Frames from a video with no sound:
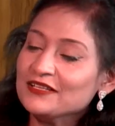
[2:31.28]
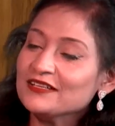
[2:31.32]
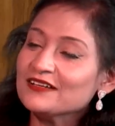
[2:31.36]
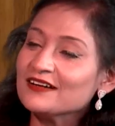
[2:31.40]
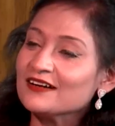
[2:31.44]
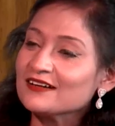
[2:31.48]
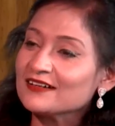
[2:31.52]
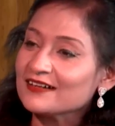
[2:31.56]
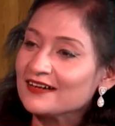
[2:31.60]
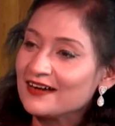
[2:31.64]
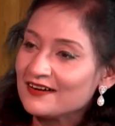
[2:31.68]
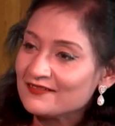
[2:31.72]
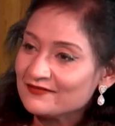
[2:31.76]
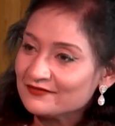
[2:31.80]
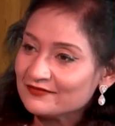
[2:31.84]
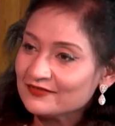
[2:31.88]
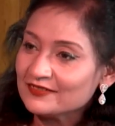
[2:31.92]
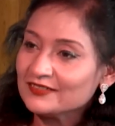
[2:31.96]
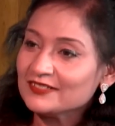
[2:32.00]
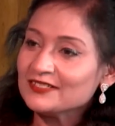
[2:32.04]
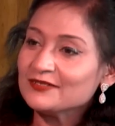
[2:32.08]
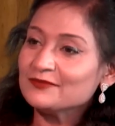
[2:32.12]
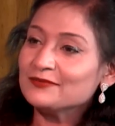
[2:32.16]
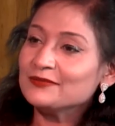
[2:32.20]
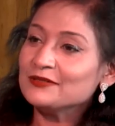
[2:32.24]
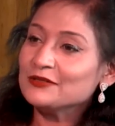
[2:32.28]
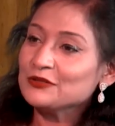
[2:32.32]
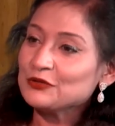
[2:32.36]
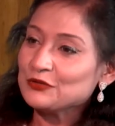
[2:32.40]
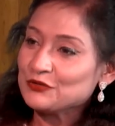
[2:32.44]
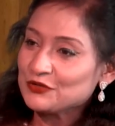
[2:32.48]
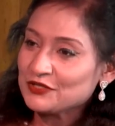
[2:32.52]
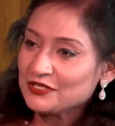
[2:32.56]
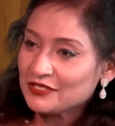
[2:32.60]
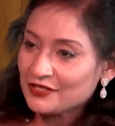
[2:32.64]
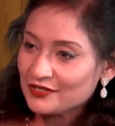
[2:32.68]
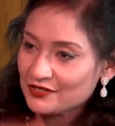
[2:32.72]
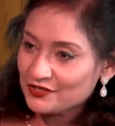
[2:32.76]
a comfortable,
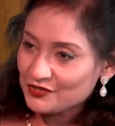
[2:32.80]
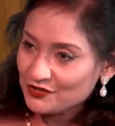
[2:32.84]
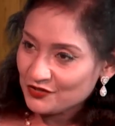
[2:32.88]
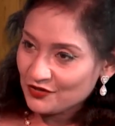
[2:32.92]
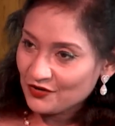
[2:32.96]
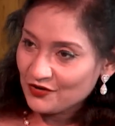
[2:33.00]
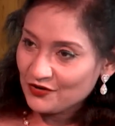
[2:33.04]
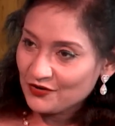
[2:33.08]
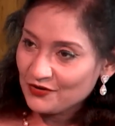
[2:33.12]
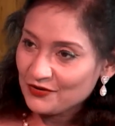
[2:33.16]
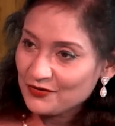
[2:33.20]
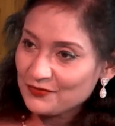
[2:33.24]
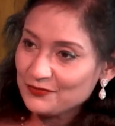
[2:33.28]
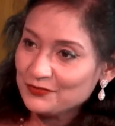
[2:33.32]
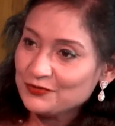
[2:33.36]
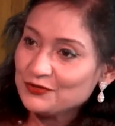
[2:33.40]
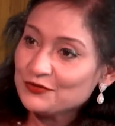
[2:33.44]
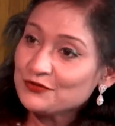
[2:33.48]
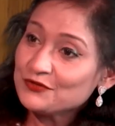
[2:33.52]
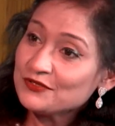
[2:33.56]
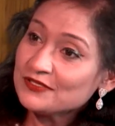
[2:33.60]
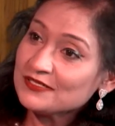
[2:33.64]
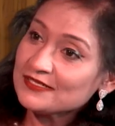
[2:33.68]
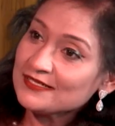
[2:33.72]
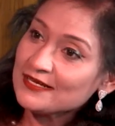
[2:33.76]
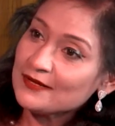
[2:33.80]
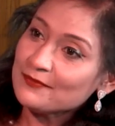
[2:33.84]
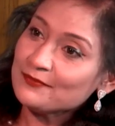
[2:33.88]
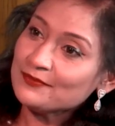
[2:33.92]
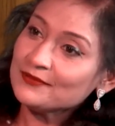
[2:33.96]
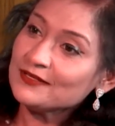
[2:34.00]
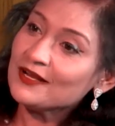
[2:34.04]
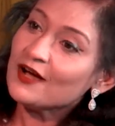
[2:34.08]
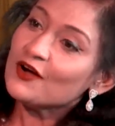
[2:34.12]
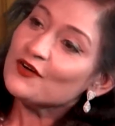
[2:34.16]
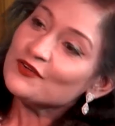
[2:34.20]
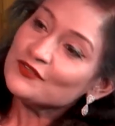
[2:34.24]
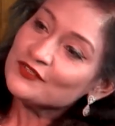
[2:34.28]
cushy job. You stepped
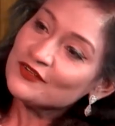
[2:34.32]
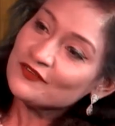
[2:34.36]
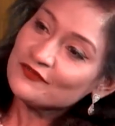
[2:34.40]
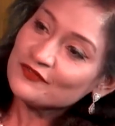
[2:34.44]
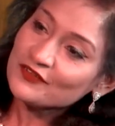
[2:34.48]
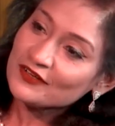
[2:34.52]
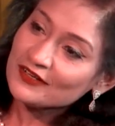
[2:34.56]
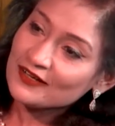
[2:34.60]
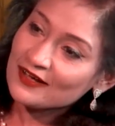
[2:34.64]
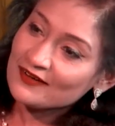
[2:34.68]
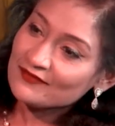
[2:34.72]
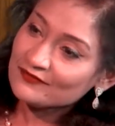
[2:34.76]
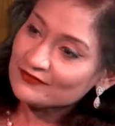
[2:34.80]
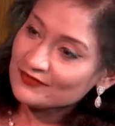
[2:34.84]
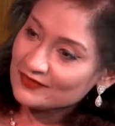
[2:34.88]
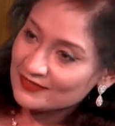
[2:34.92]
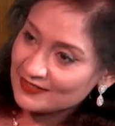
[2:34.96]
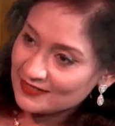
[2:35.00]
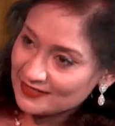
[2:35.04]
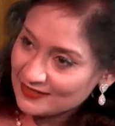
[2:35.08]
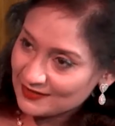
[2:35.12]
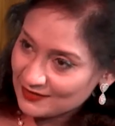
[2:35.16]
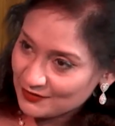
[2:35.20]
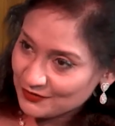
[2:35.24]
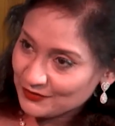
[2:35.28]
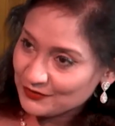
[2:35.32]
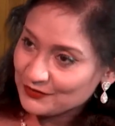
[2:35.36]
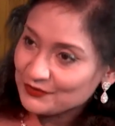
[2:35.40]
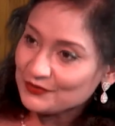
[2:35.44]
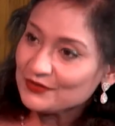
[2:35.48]
out of your comfort zone